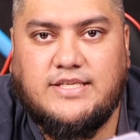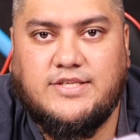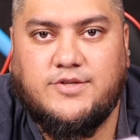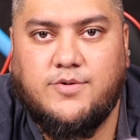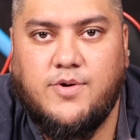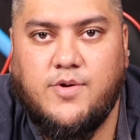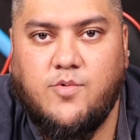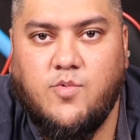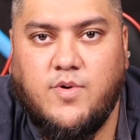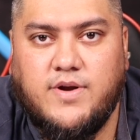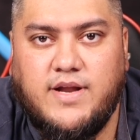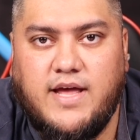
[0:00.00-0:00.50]

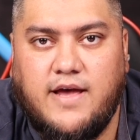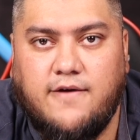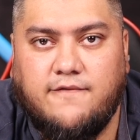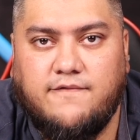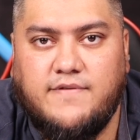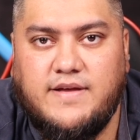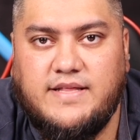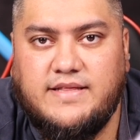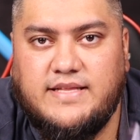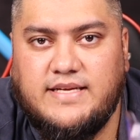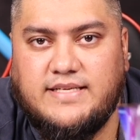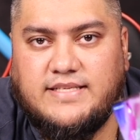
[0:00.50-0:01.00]
S21
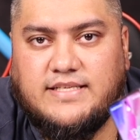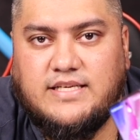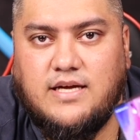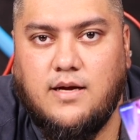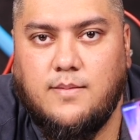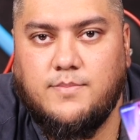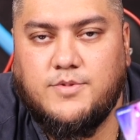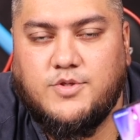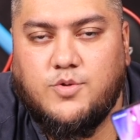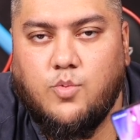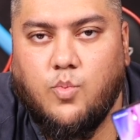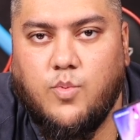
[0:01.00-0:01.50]
FE, this
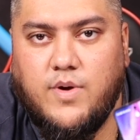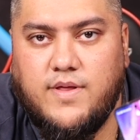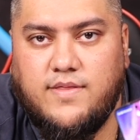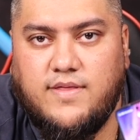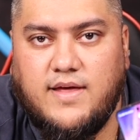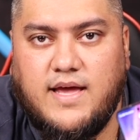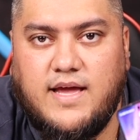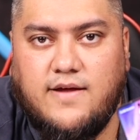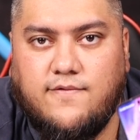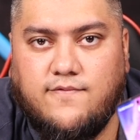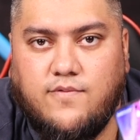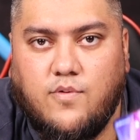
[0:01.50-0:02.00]
comes
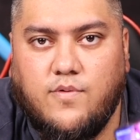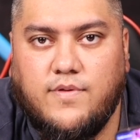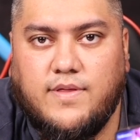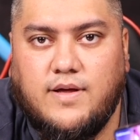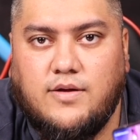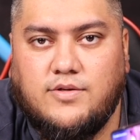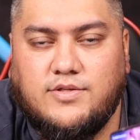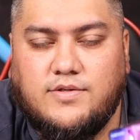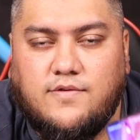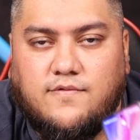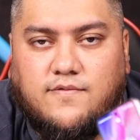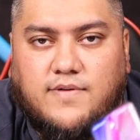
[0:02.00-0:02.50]
with a
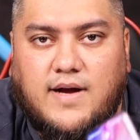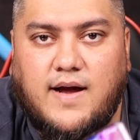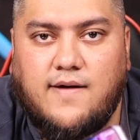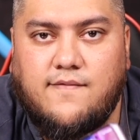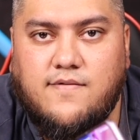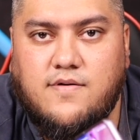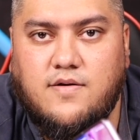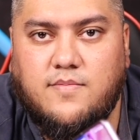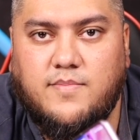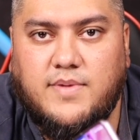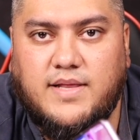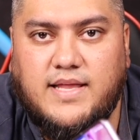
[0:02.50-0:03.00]

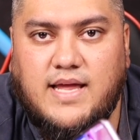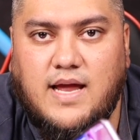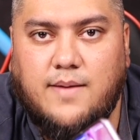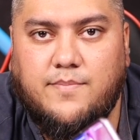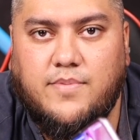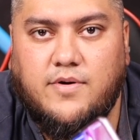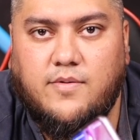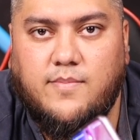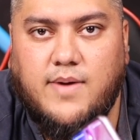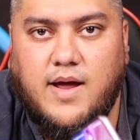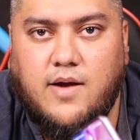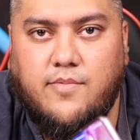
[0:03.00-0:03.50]
4500
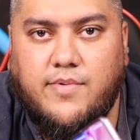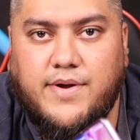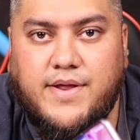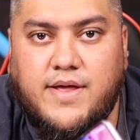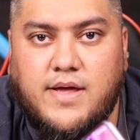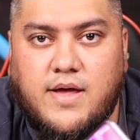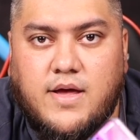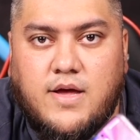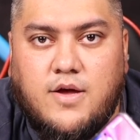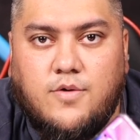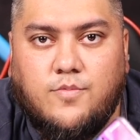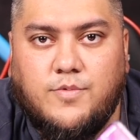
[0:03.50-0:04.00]
milliampere battery,
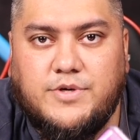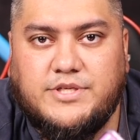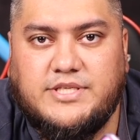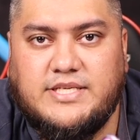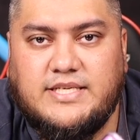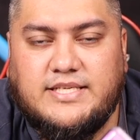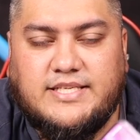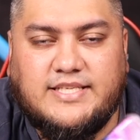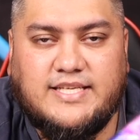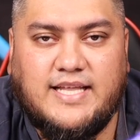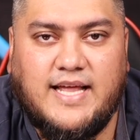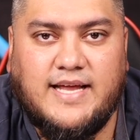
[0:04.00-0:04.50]

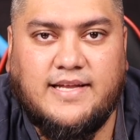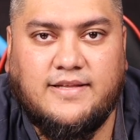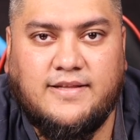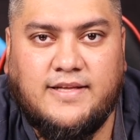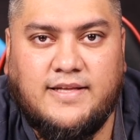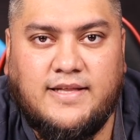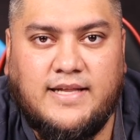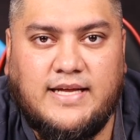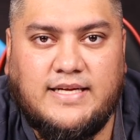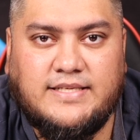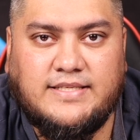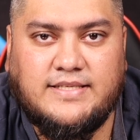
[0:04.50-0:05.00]
which is
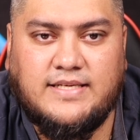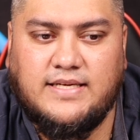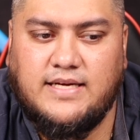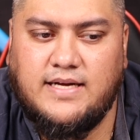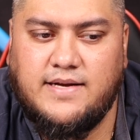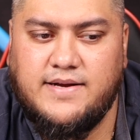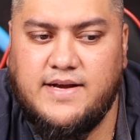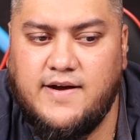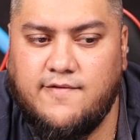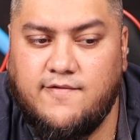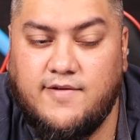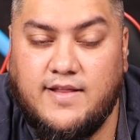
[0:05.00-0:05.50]
slightly less.
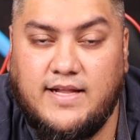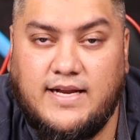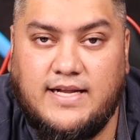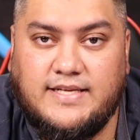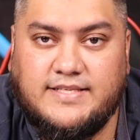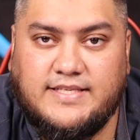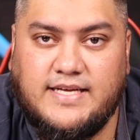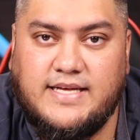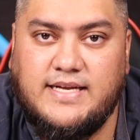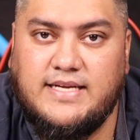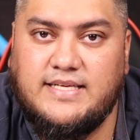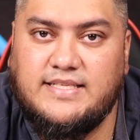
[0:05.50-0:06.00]

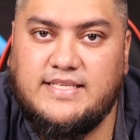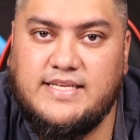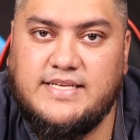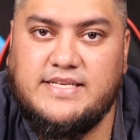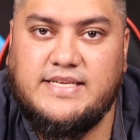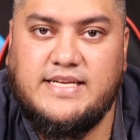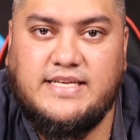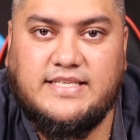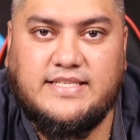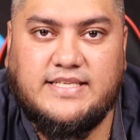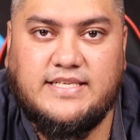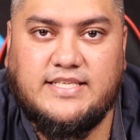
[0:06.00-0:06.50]
Nevertheless, it is a
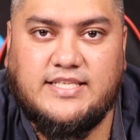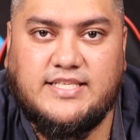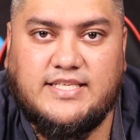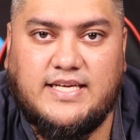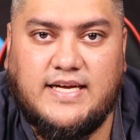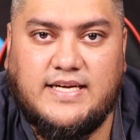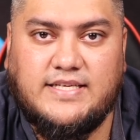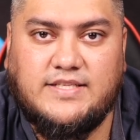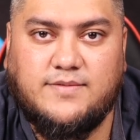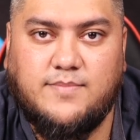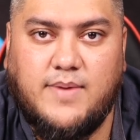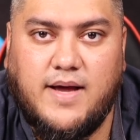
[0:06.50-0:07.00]
decent
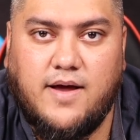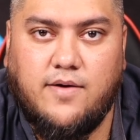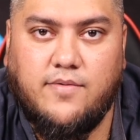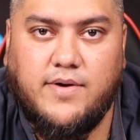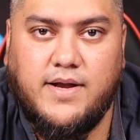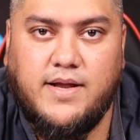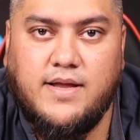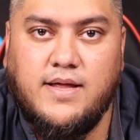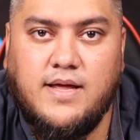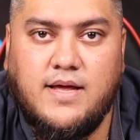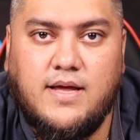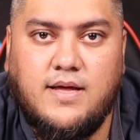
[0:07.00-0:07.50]
sized
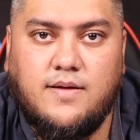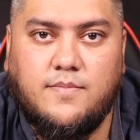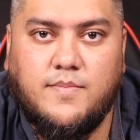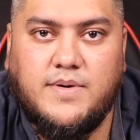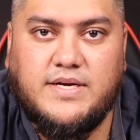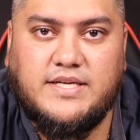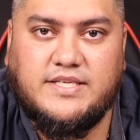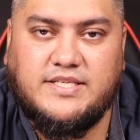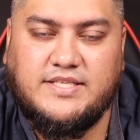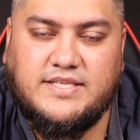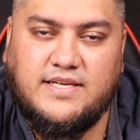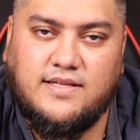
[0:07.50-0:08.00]
battery,
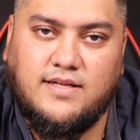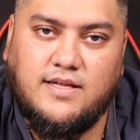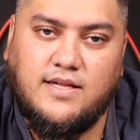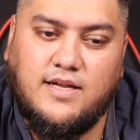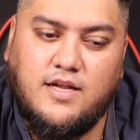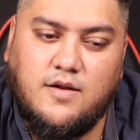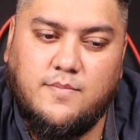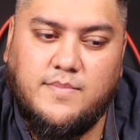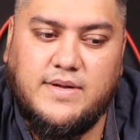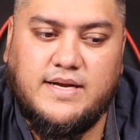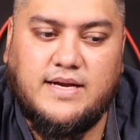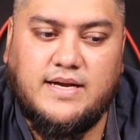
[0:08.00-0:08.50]
but it's still a
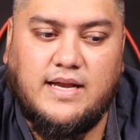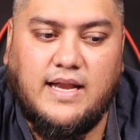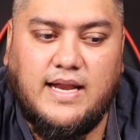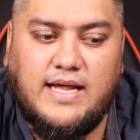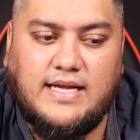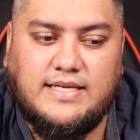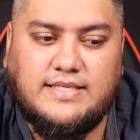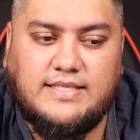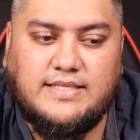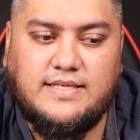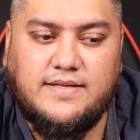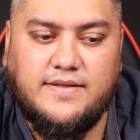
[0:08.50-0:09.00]
little bit
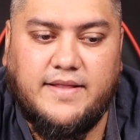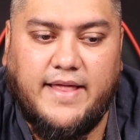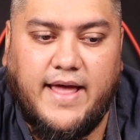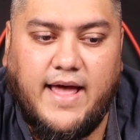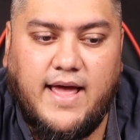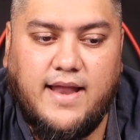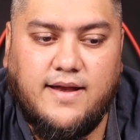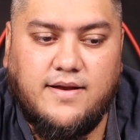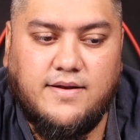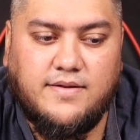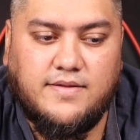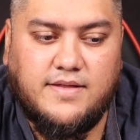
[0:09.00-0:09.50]
less
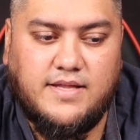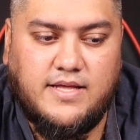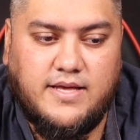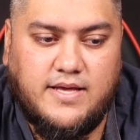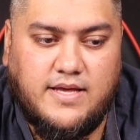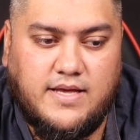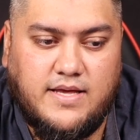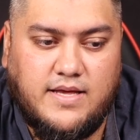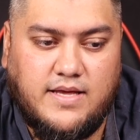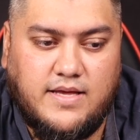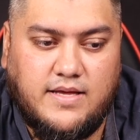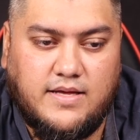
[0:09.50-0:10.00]
than
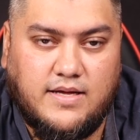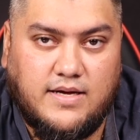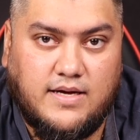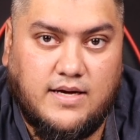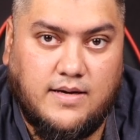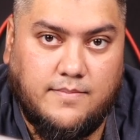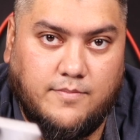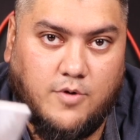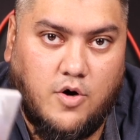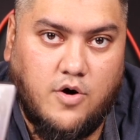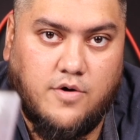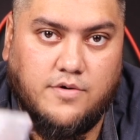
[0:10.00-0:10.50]
the
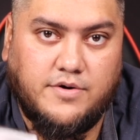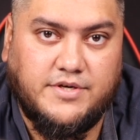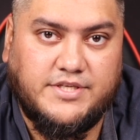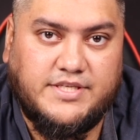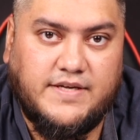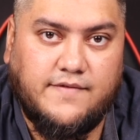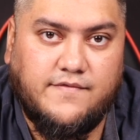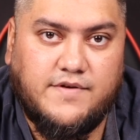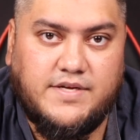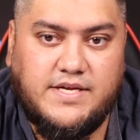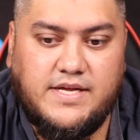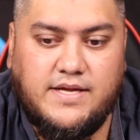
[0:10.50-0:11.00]
Honor
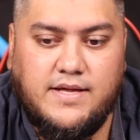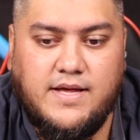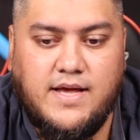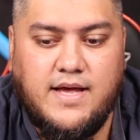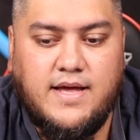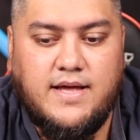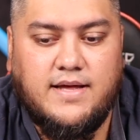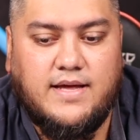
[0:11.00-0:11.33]
70.